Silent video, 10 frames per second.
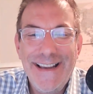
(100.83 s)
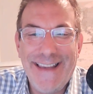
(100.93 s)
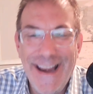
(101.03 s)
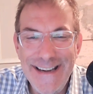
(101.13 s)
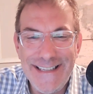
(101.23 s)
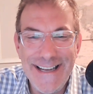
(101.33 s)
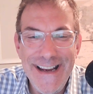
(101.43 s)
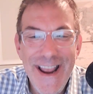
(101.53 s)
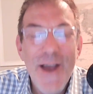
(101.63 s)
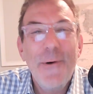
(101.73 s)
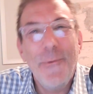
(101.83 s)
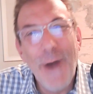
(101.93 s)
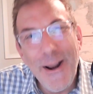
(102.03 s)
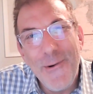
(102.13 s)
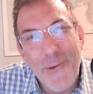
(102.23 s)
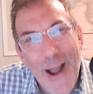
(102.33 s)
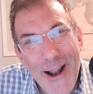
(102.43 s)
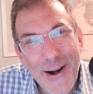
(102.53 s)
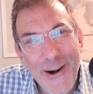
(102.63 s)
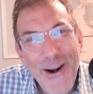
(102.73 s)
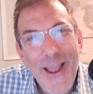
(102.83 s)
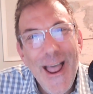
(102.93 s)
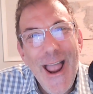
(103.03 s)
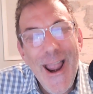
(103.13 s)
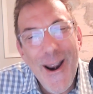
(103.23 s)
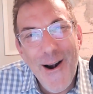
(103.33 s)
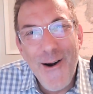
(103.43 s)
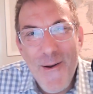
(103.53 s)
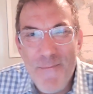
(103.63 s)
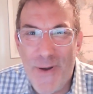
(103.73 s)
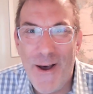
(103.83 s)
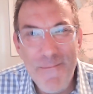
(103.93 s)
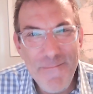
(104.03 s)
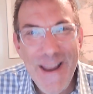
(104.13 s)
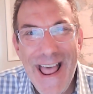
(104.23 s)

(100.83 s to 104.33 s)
Daisy Red Ryder air pump